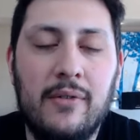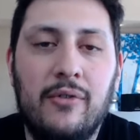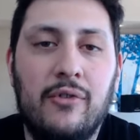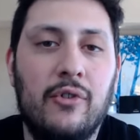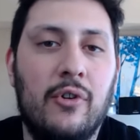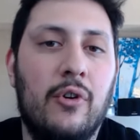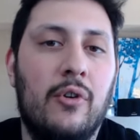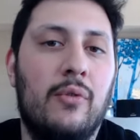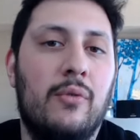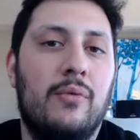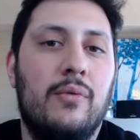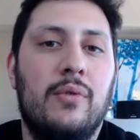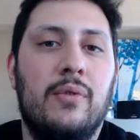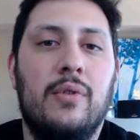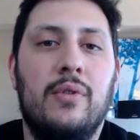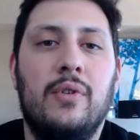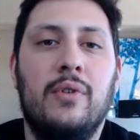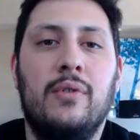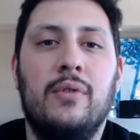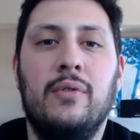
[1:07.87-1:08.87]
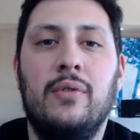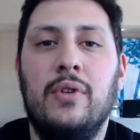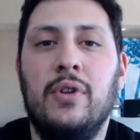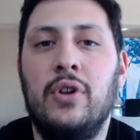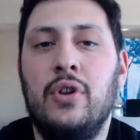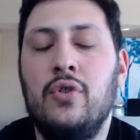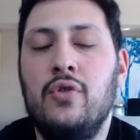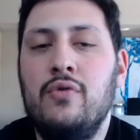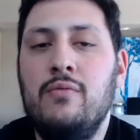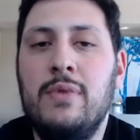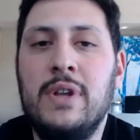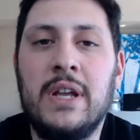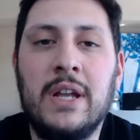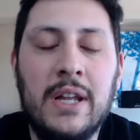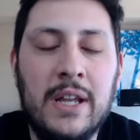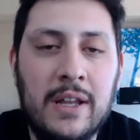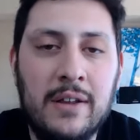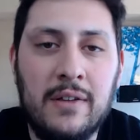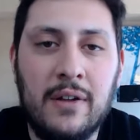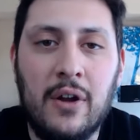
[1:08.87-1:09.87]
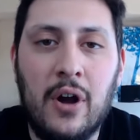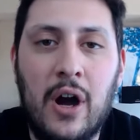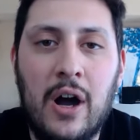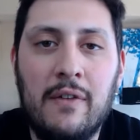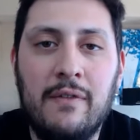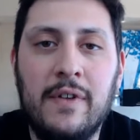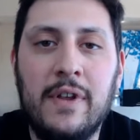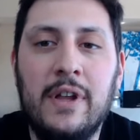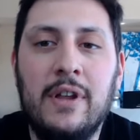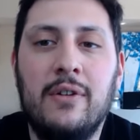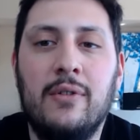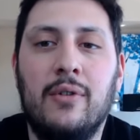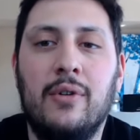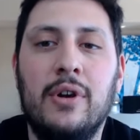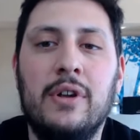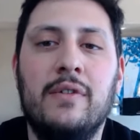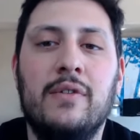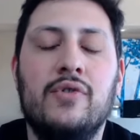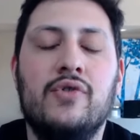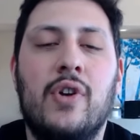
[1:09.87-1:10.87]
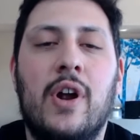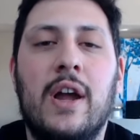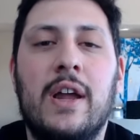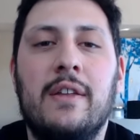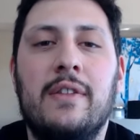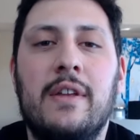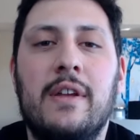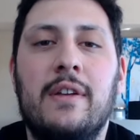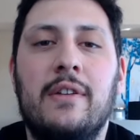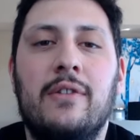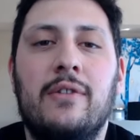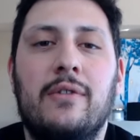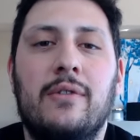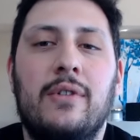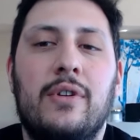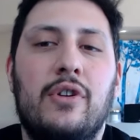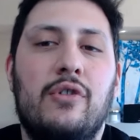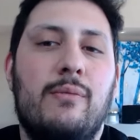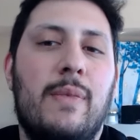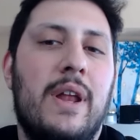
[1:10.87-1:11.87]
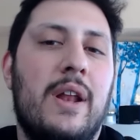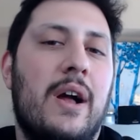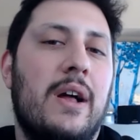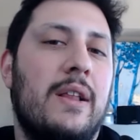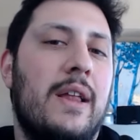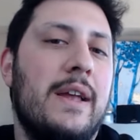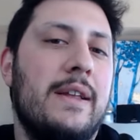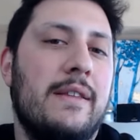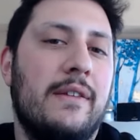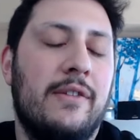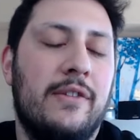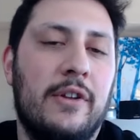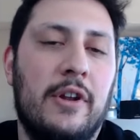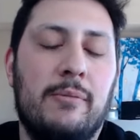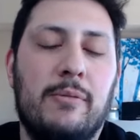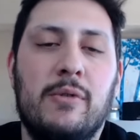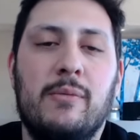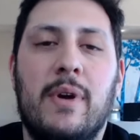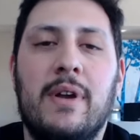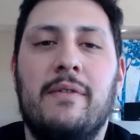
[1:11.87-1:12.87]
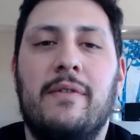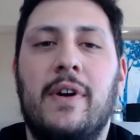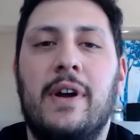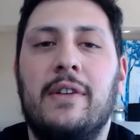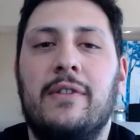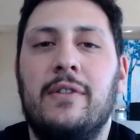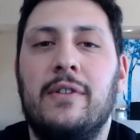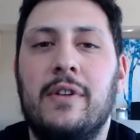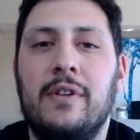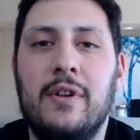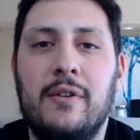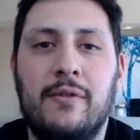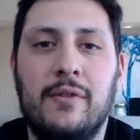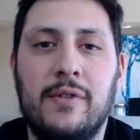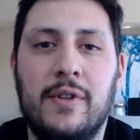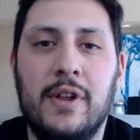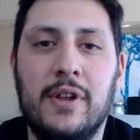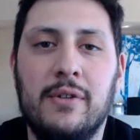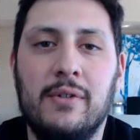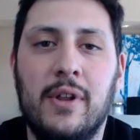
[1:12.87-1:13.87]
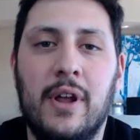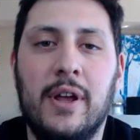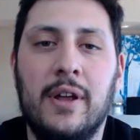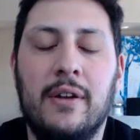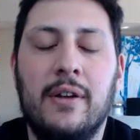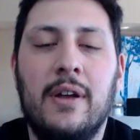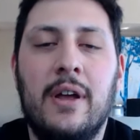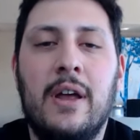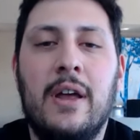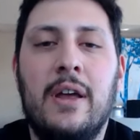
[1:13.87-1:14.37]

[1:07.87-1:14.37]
So you beginning into coffee or even trying things, you may not like this setup. You might find something different that you like.